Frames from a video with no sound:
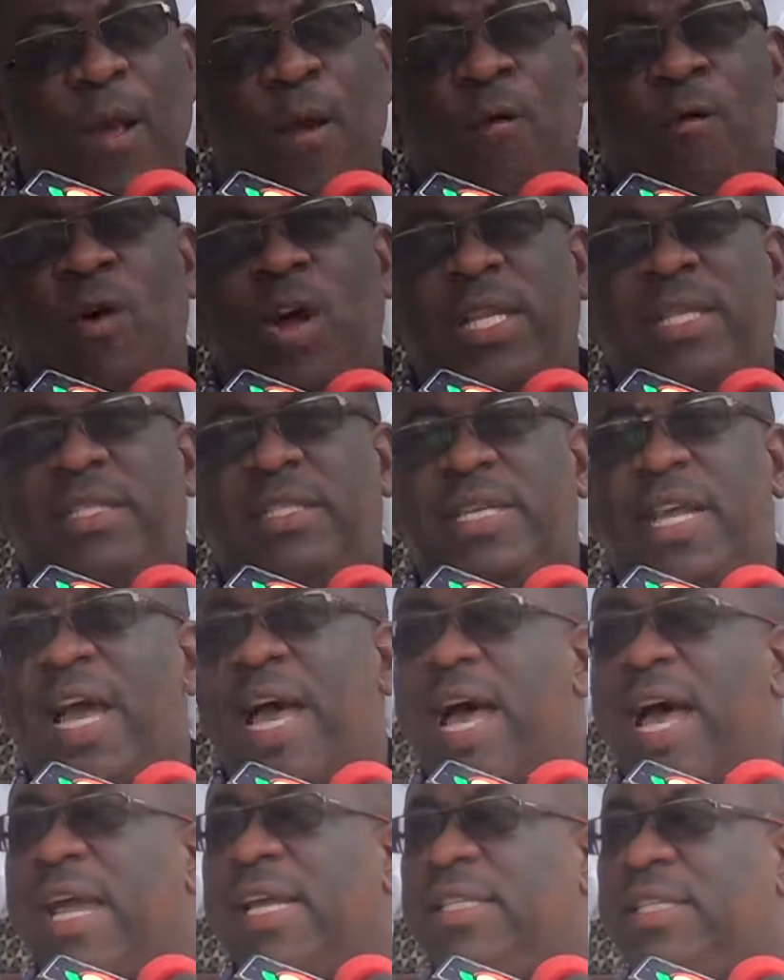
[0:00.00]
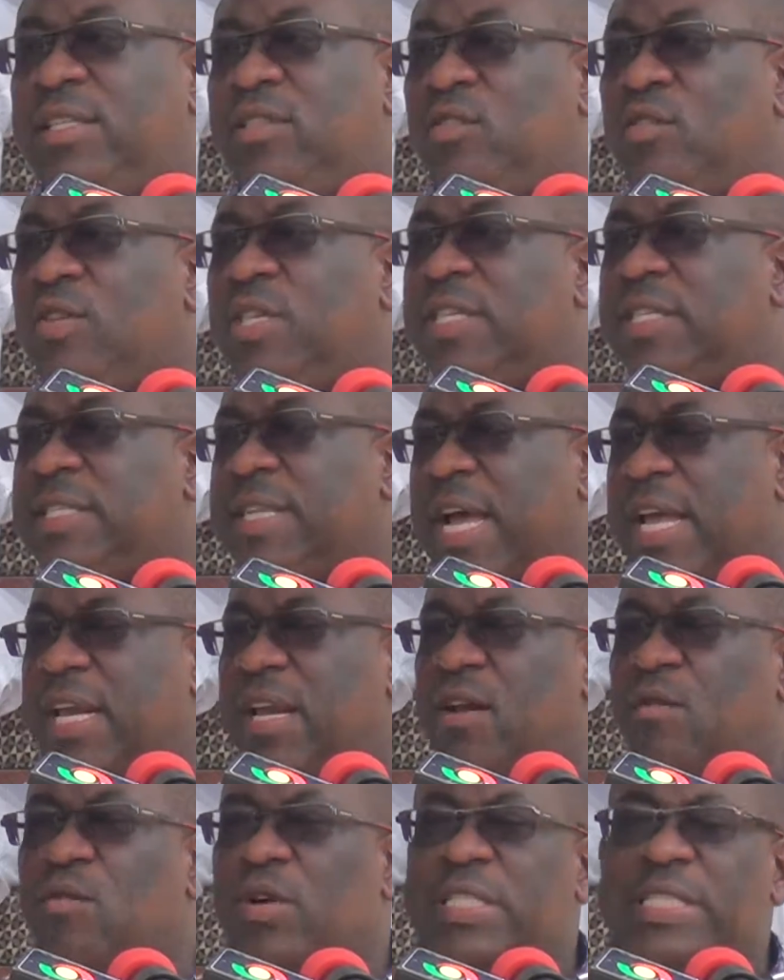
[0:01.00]
What the ITU
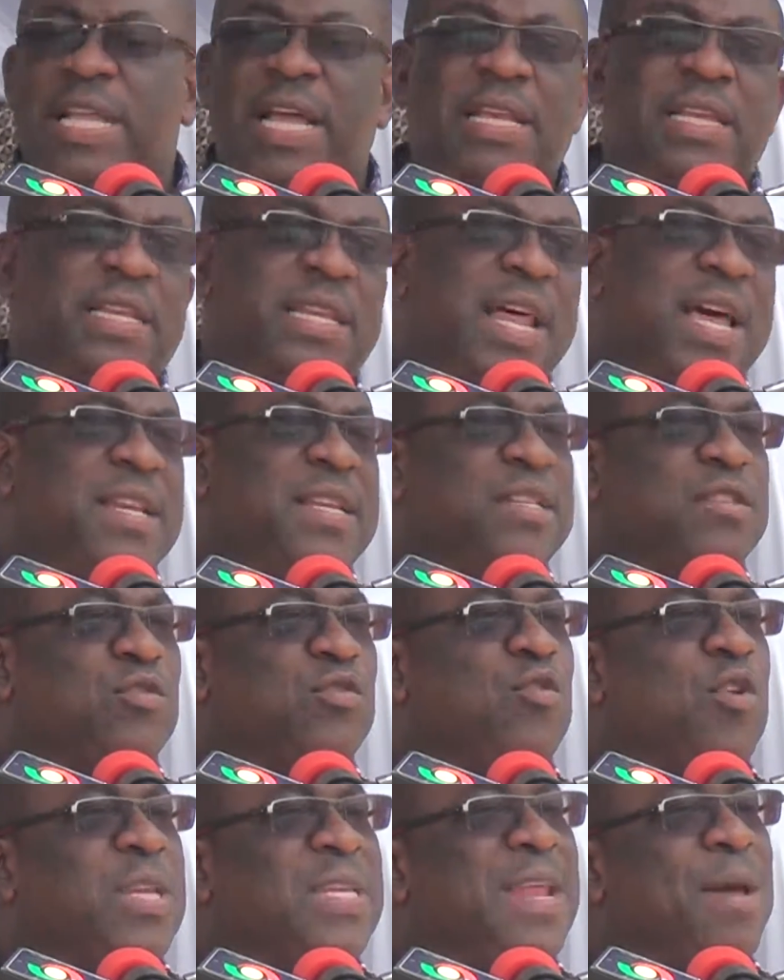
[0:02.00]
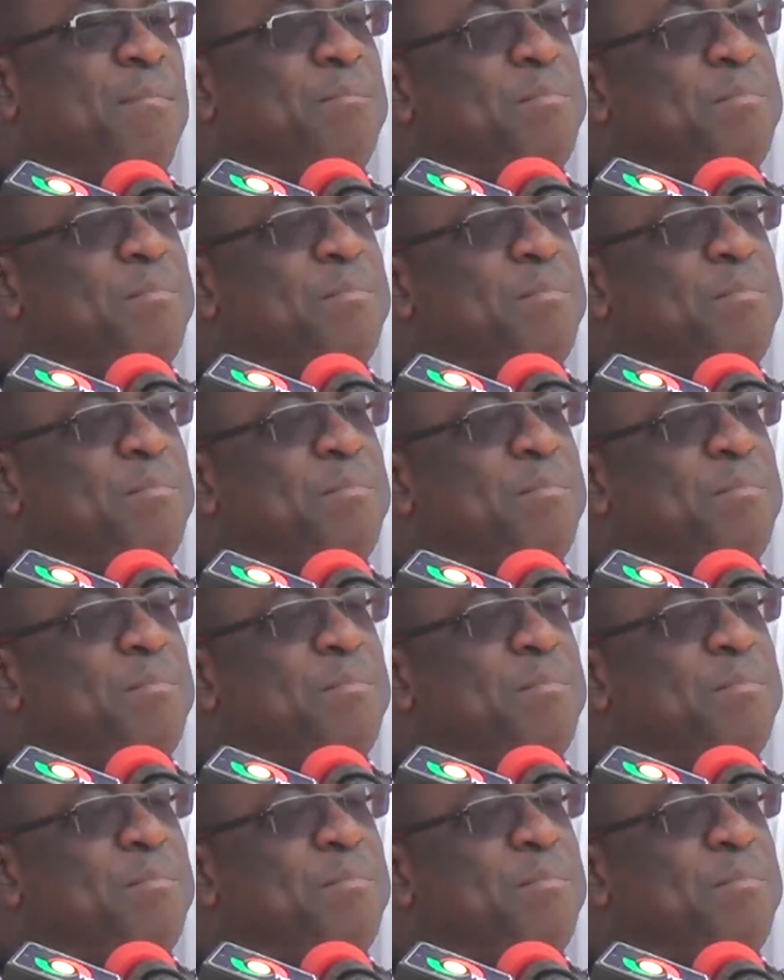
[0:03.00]
decided was that that is not the